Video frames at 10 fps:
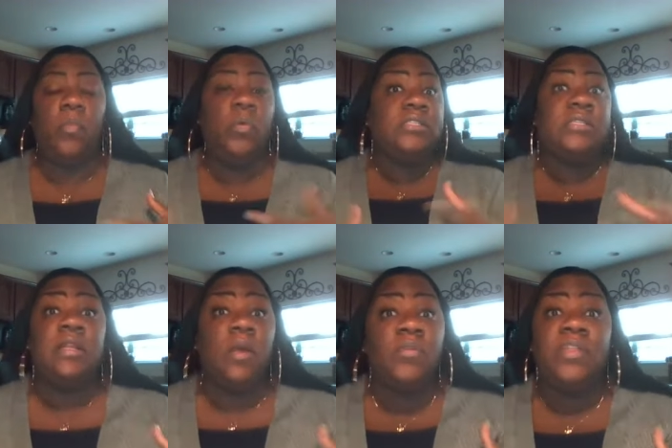was
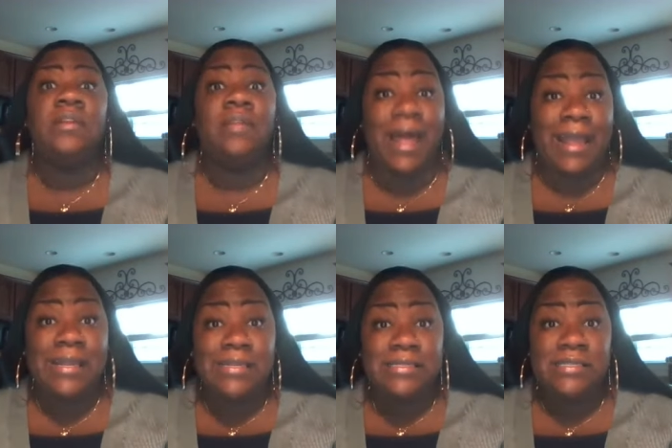clothed in
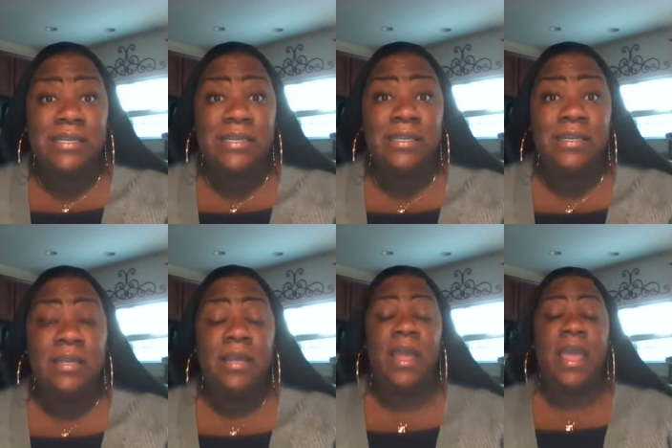light.
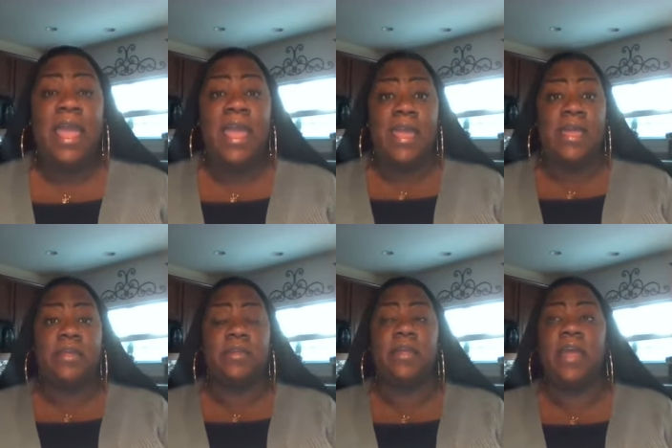
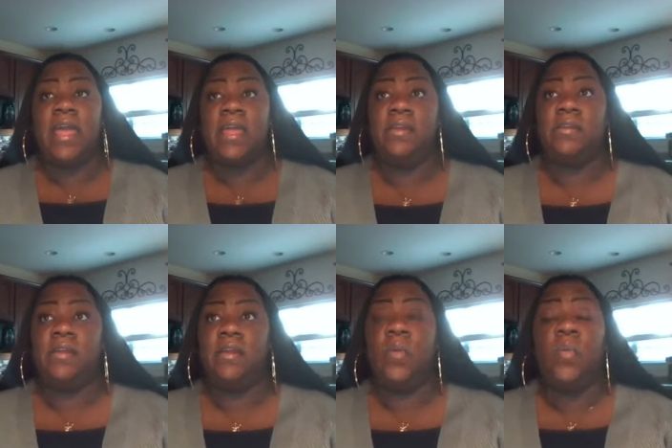And
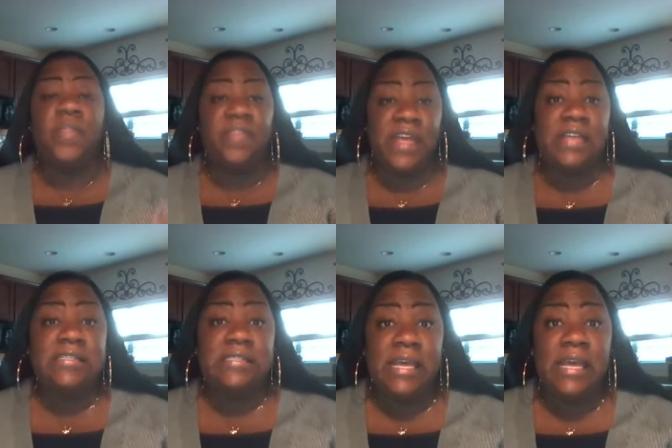when they
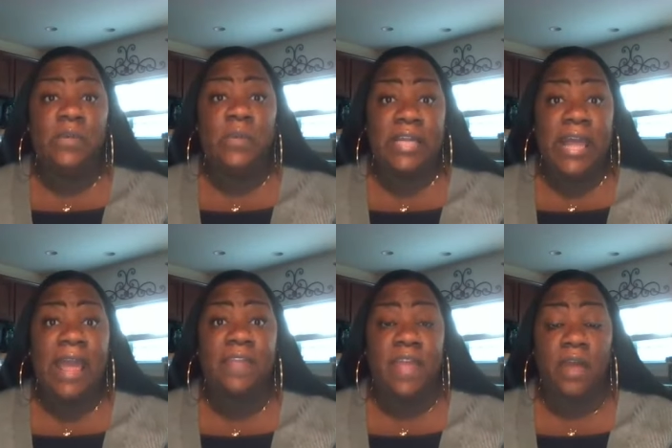sinned, when they
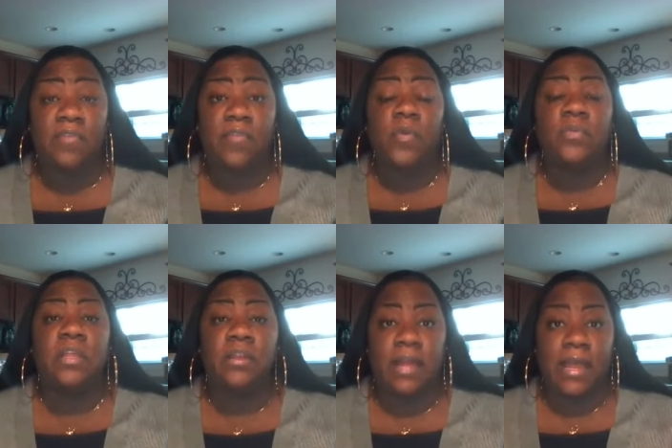ate that fruit,
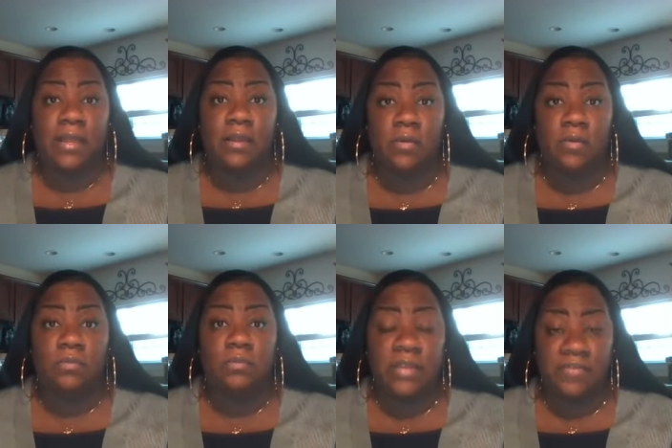the light
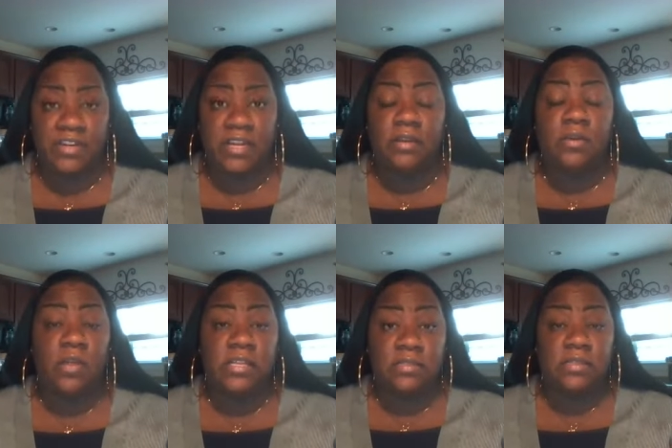lifted.
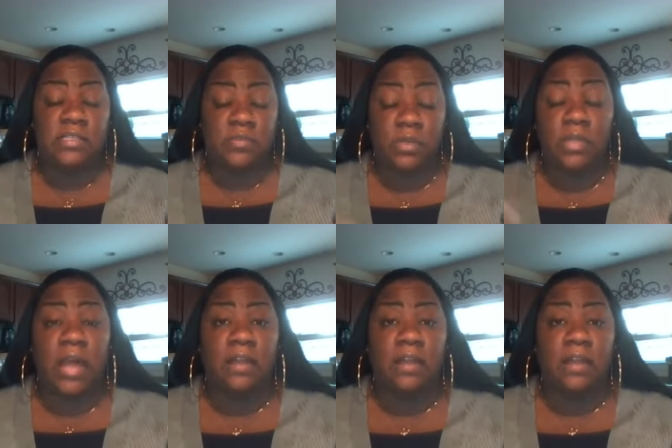That's what a